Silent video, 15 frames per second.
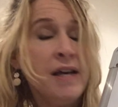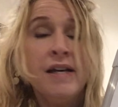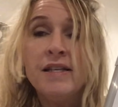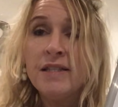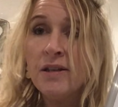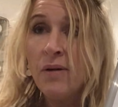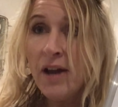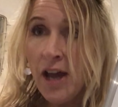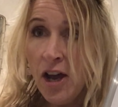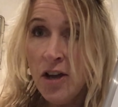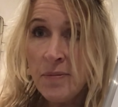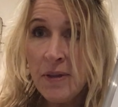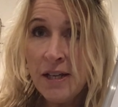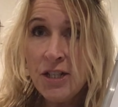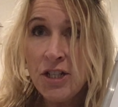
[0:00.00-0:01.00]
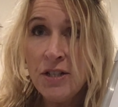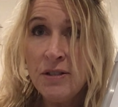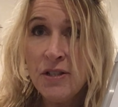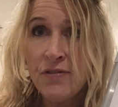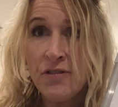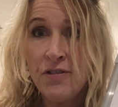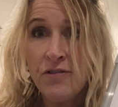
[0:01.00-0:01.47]
So I hope that's
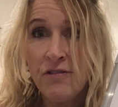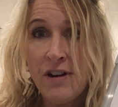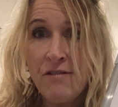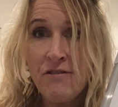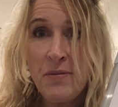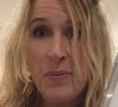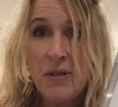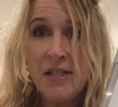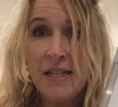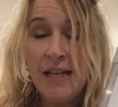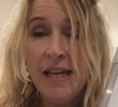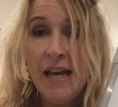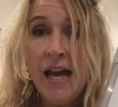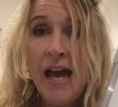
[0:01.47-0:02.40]
useful for everybody.